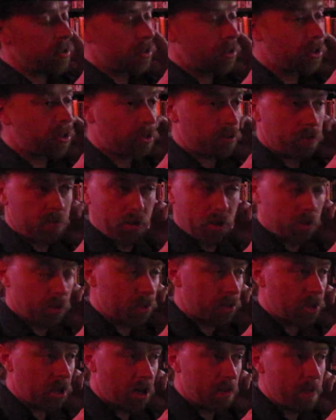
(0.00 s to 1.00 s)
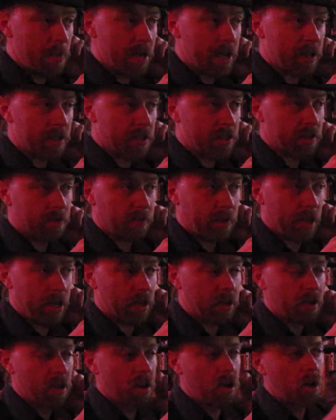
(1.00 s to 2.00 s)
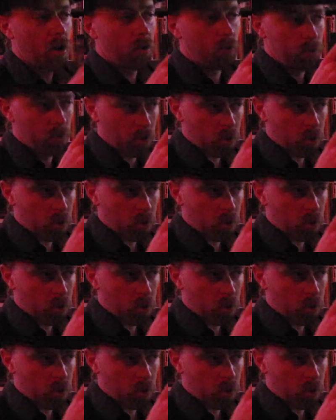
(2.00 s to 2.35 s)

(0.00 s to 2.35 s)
start making some like real